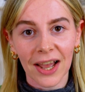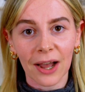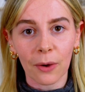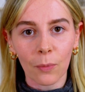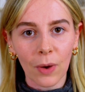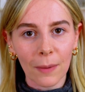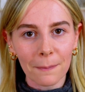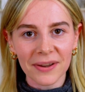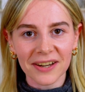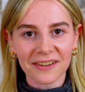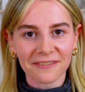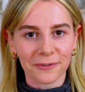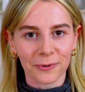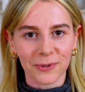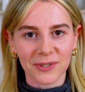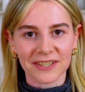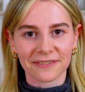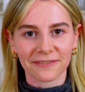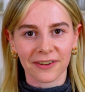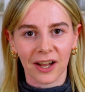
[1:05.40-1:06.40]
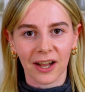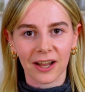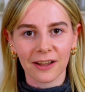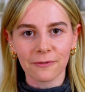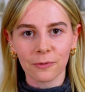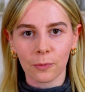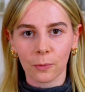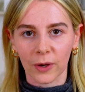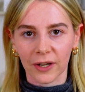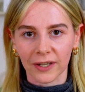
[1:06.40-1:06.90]
At 1 minute
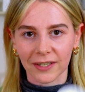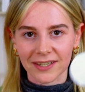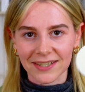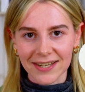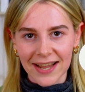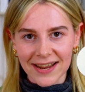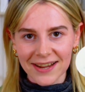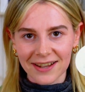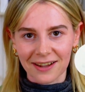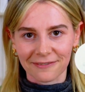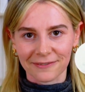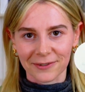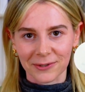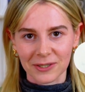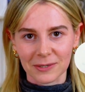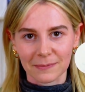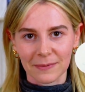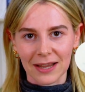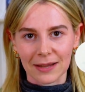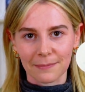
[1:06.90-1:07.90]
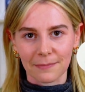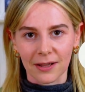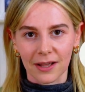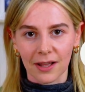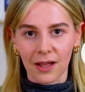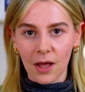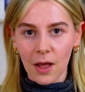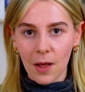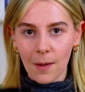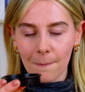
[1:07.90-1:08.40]
45, we're going to take our filter
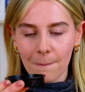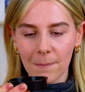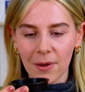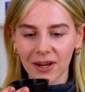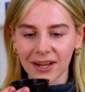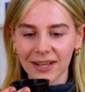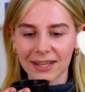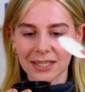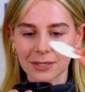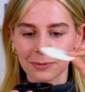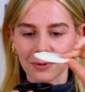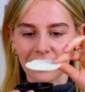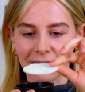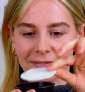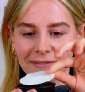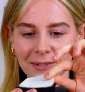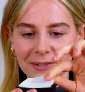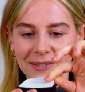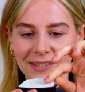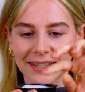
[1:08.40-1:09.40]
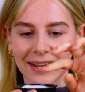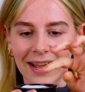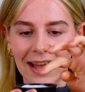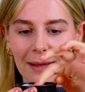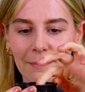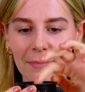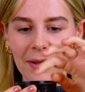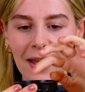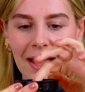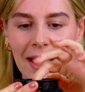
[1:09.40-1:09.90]
paper, put it into our filter
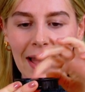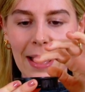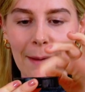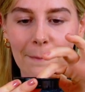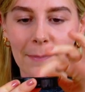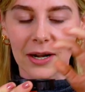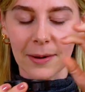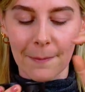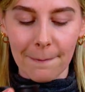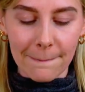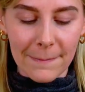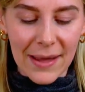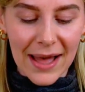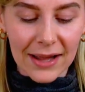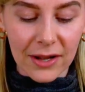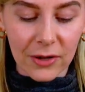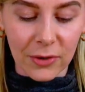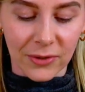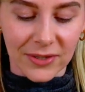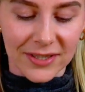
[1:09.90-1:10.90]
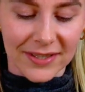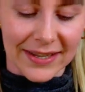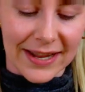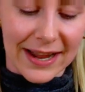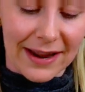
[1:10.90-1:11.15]
cap, put it back onto the